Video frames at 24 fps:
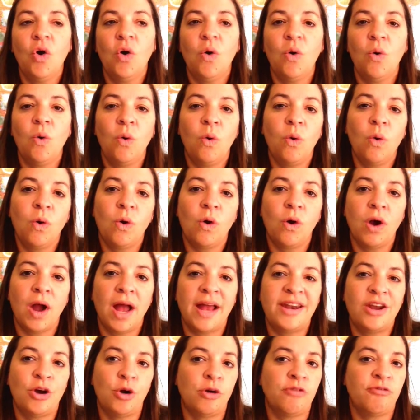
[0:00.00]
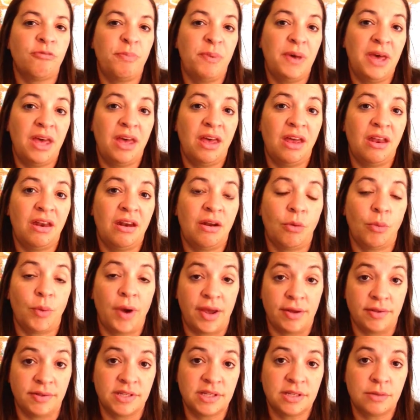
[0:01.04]
or I know I've been
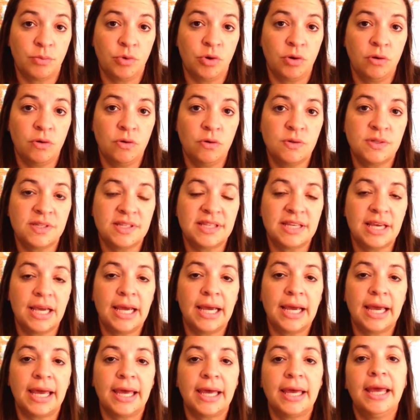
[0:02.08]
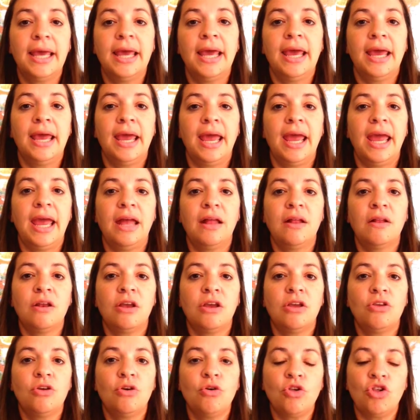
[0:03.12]
around someone who's sick. And
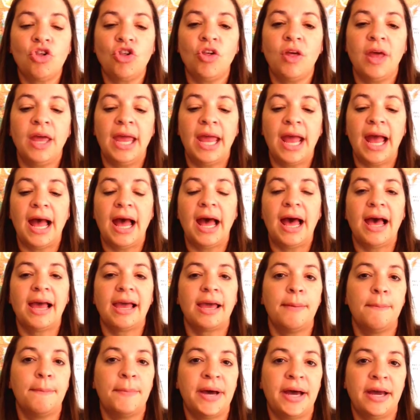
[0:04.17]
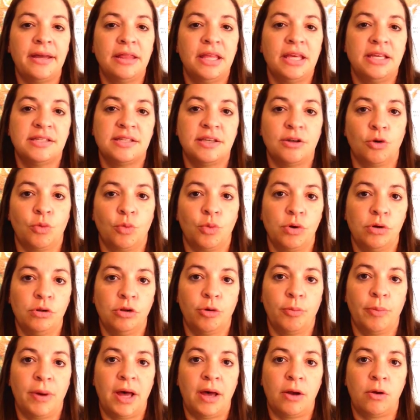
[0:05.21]
usually I combine these in a
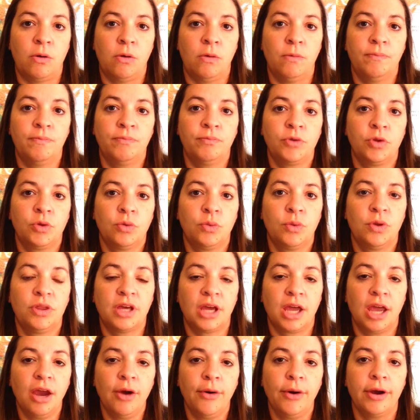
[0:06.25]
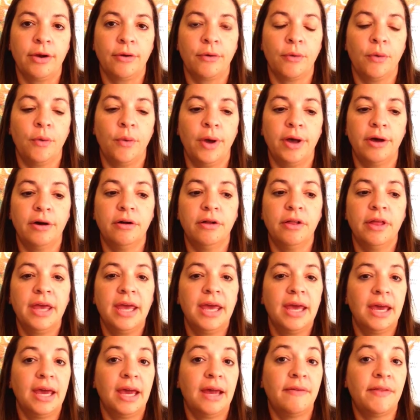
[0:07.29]
roller bottle with a carrier oil,
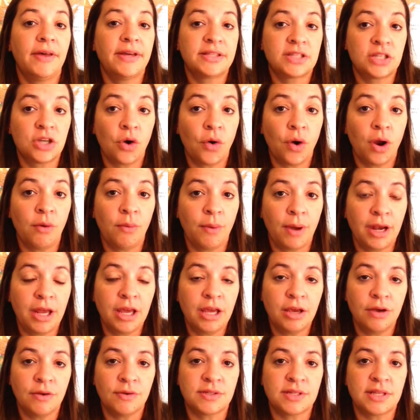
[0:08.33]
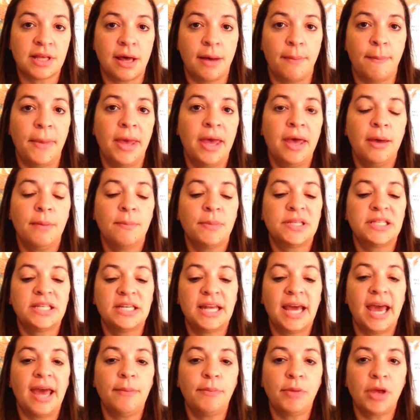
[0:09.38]
and that's a great way to use them. But
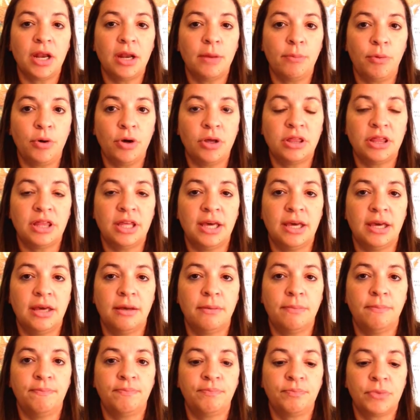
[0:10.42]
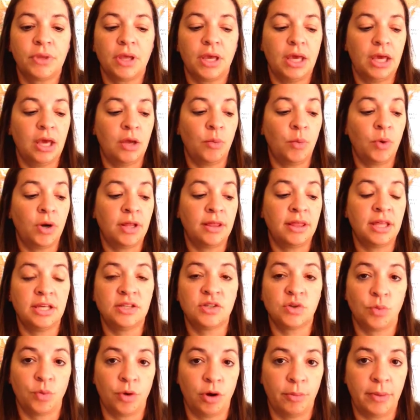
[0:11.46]
today I'm gonna put them and one of
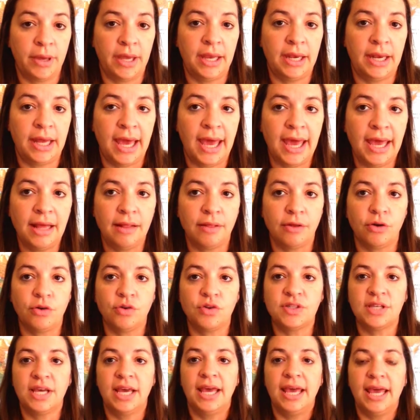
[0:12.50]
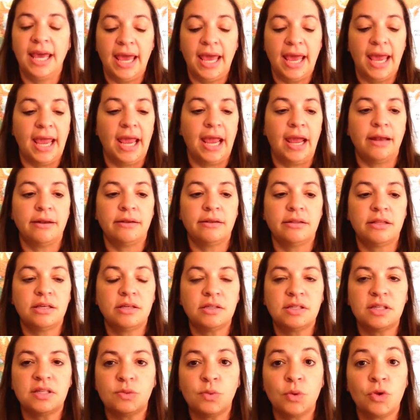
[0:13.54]
these aroma inhalers. And
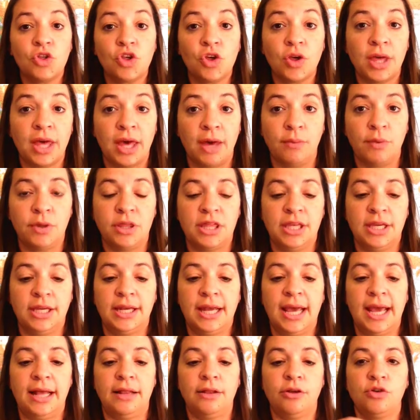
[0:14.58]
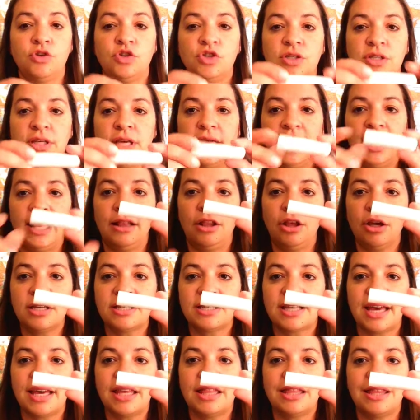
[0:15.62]
this is what you get with the inhalers. It
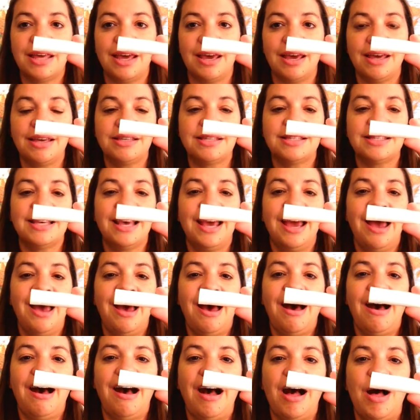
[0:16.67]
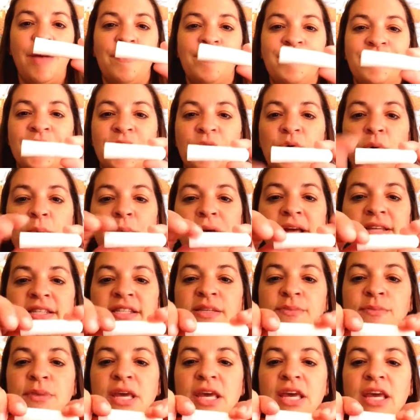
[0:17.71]
looks like this.
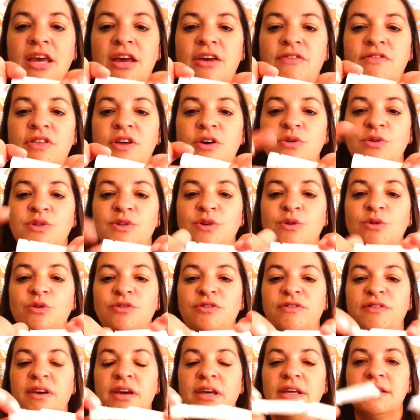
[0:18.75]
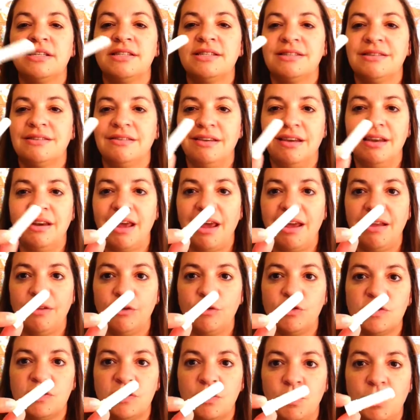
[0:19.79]
Reminds me of those old Vicks
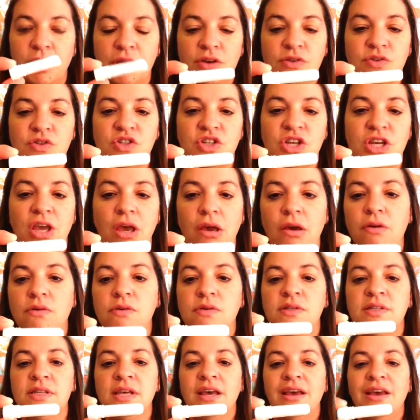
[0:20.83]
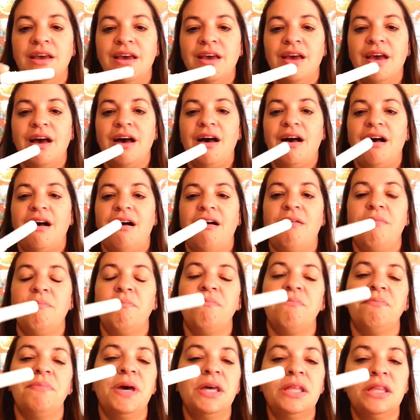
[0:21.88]
inhalers that we used to use.
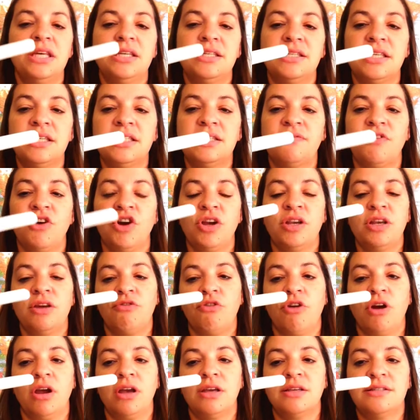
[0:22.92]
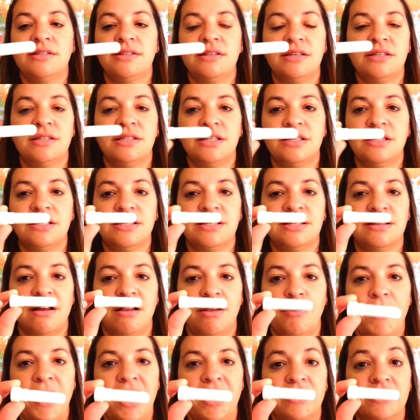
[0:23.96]
But this is very different because this is
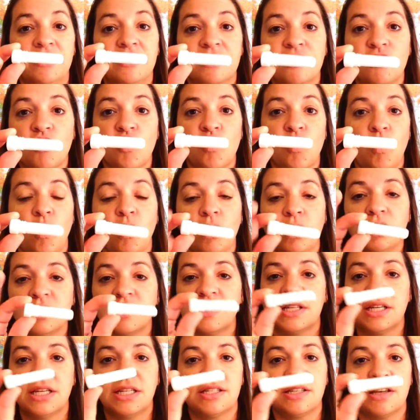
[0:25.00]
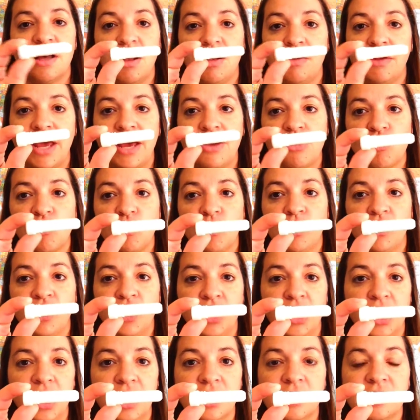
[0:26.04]
all about essential oils and it's all natural
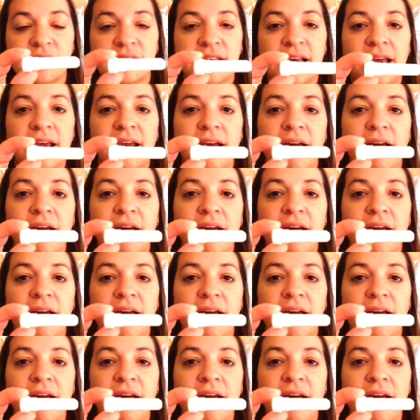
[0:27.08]
goodness.